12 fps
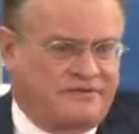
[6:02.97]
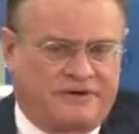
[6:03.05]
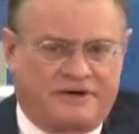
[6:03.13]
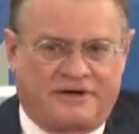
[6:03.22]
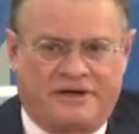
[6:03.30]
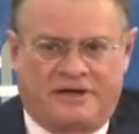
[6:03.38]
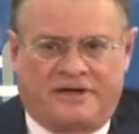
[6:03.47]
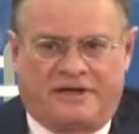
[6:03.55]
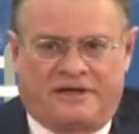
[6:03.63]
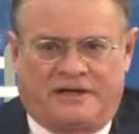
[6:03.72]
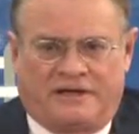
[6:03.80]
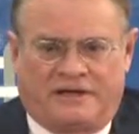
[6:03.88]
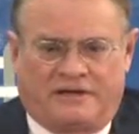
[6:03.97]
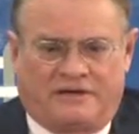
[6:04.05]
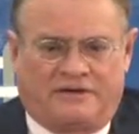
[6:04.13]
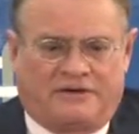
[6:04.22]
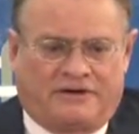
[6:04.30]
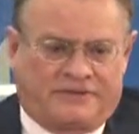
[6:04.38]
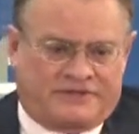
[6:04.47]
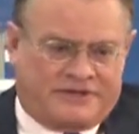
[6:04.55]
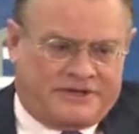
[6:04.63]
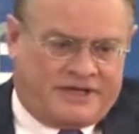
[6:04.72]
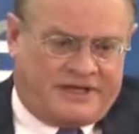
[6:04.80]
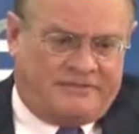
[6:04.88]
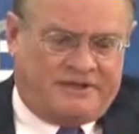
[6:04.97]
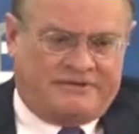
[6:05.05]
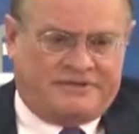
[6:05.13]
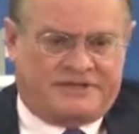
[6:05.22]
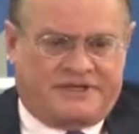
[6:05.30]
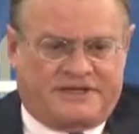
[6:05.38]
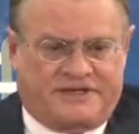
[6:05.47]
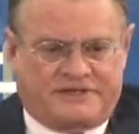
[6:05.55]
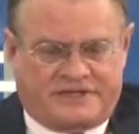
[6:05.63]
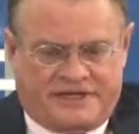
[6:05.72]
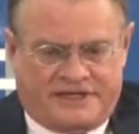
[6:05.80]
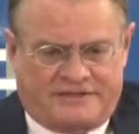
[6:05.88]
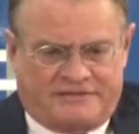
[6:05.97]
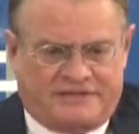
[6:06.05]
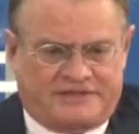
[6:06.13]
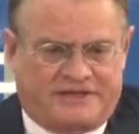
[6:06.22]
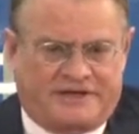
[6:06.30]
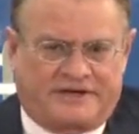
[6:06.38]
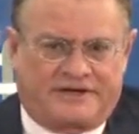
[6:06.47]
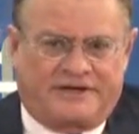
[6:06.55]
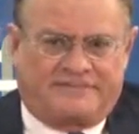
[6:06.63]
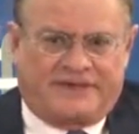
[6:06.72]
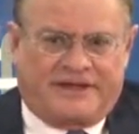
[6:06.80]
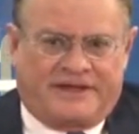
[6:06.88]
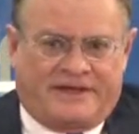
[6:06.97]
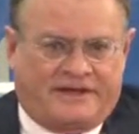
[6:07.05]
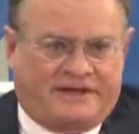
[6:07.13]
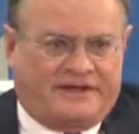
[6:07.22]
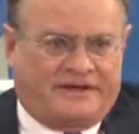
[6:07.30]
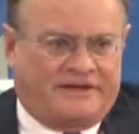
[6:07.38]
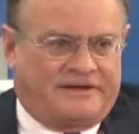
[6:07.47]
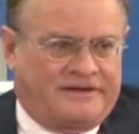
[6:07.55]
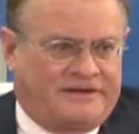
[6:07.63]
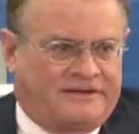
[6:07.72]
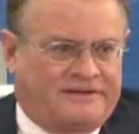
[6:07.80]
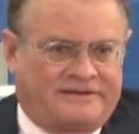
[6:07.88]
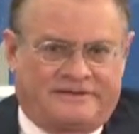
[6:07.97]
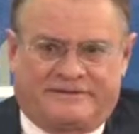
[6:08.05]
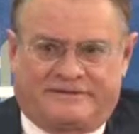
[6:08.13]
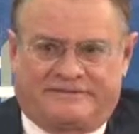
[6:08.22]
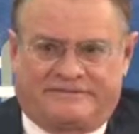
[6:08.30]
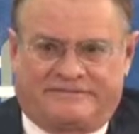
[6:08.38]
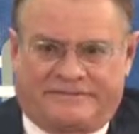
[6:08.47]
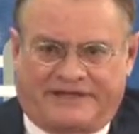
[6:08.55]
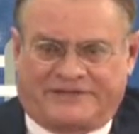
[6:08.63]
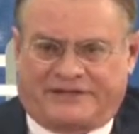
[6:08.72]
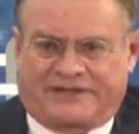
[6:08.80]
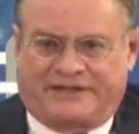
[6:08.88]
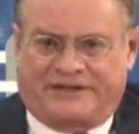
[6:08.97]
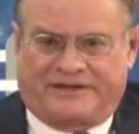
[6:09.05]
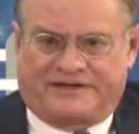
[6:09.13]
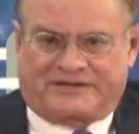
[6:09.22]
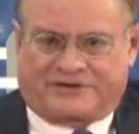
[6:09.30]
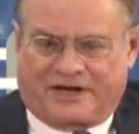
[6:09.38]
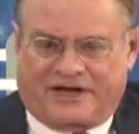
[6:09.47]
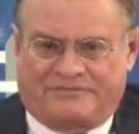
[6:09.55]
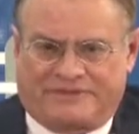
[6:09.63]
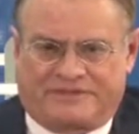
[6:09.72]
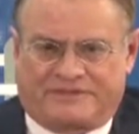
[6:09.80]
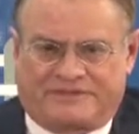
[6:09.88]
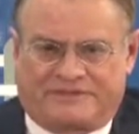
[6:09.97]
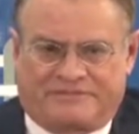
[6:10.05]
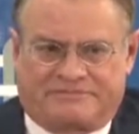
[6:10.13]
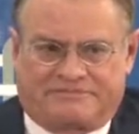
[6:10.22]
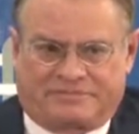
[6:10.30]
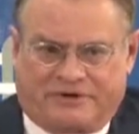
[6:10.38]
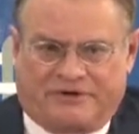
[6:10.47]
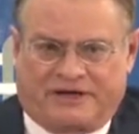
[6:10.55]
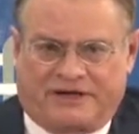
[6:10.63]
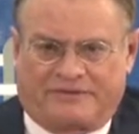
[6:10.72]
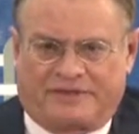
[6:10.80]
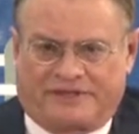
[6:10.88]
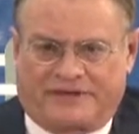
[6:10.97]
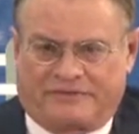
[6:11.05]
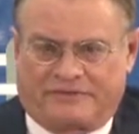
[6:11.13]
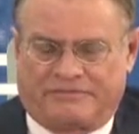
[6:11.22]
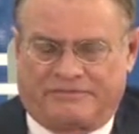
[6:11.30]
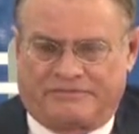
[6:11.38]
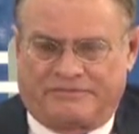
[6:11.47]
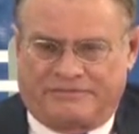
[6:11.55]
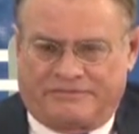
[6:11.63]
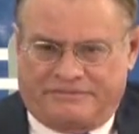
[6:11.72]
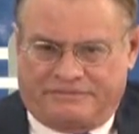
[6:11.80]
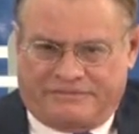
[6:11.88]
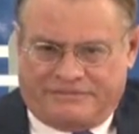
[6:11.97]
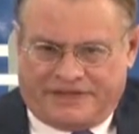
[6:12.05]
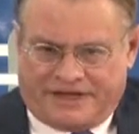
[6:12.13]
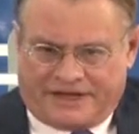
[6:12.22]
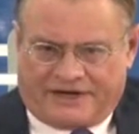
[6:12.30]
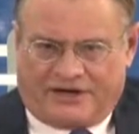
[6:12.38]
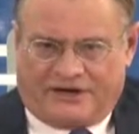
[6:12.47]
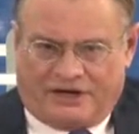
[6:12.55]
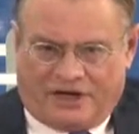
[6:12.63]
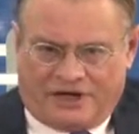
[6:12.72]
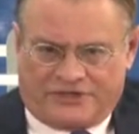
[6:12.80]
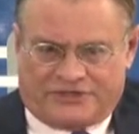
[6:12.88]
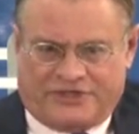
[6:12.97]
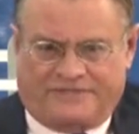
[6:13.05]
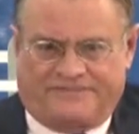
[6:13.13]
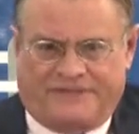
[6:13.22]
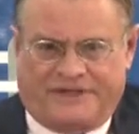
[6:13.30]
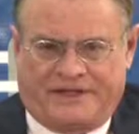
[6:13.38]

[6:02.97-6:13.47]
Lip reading: were. Oil Minister Naimi was there, Cheney was there, and basically they described this program that they were then launching